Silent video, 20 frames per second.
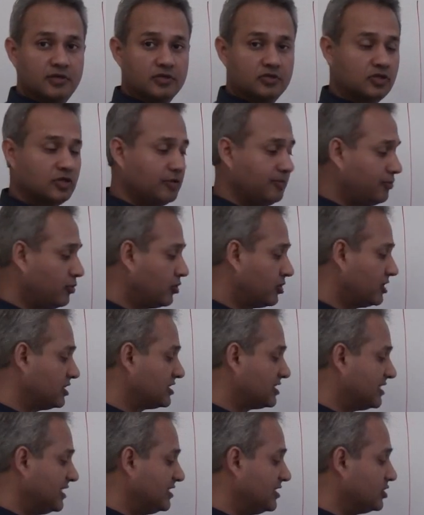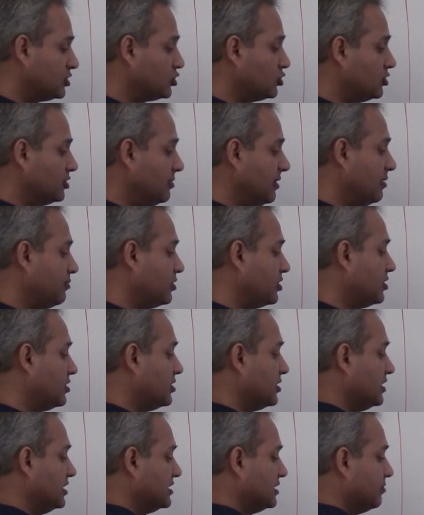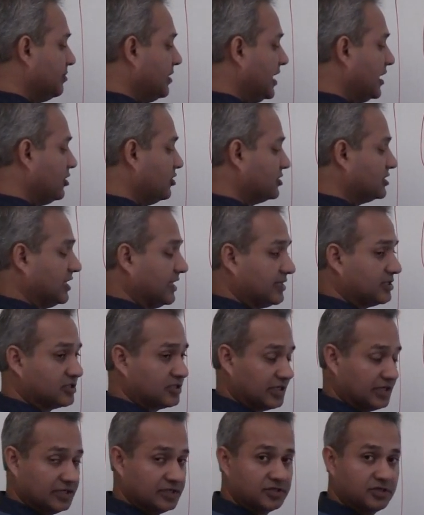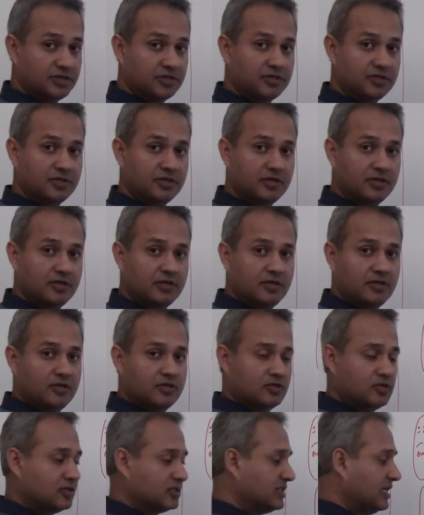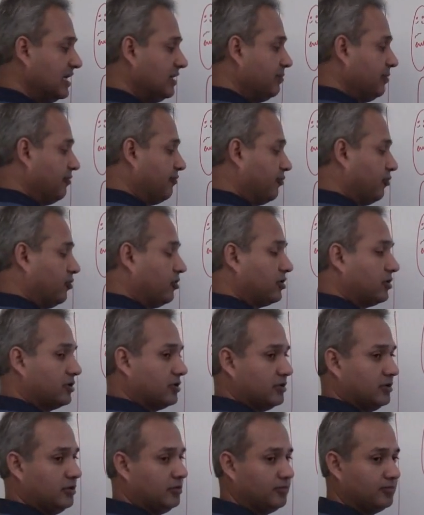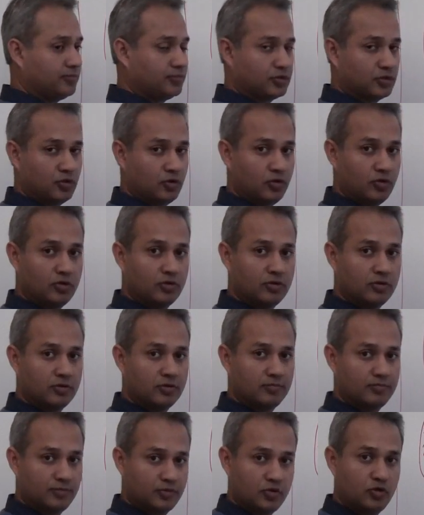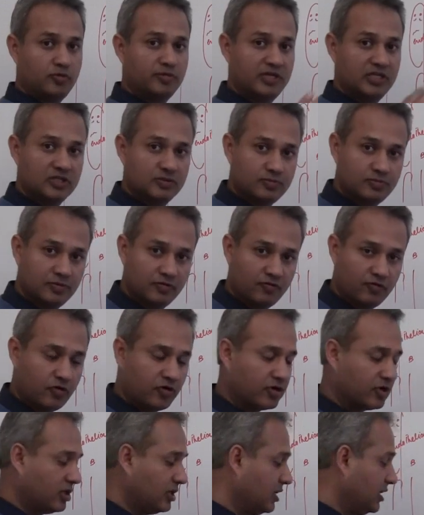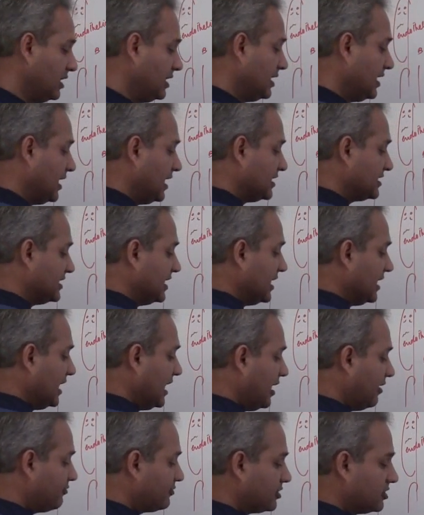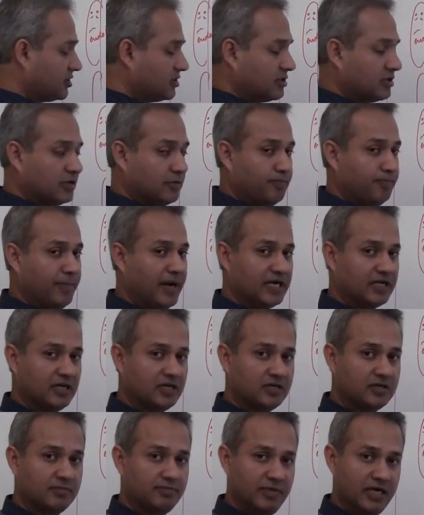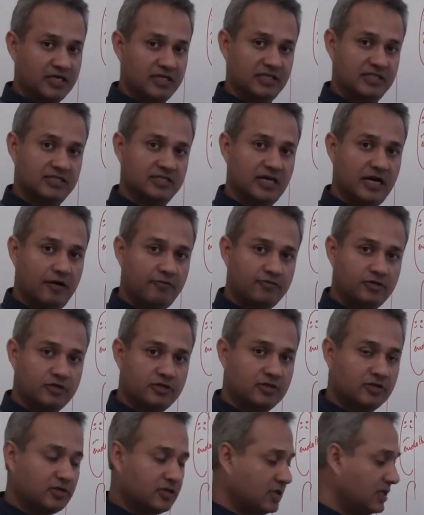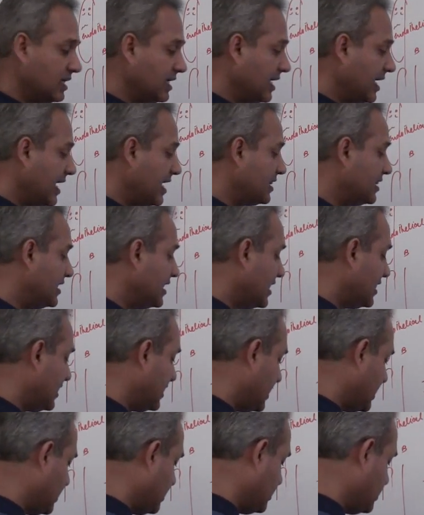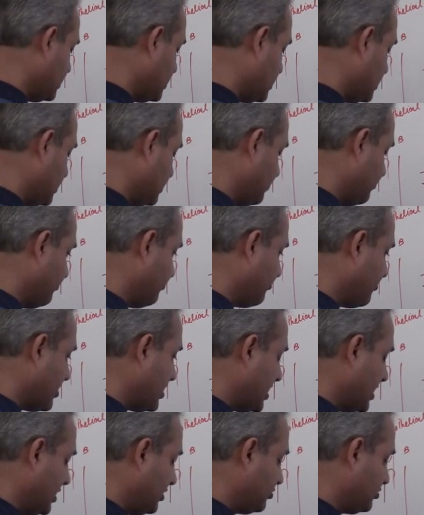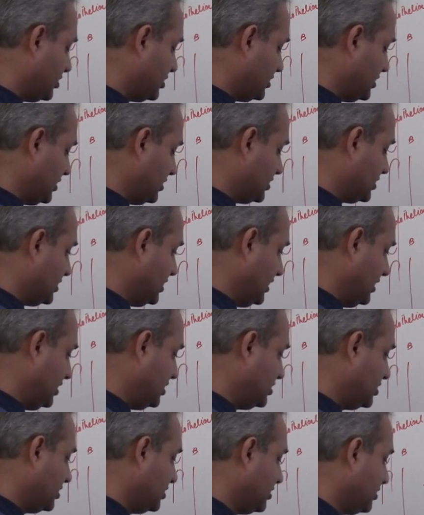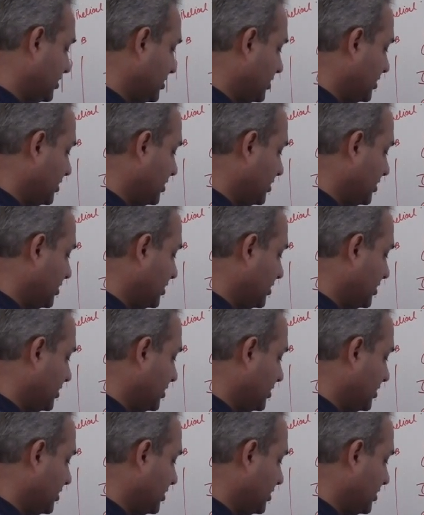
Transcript: So the important stages to remember is the myelocyte stage. So a cell before, pro, pro means before. A cell after, meta, meta is after. And then another very interesting stage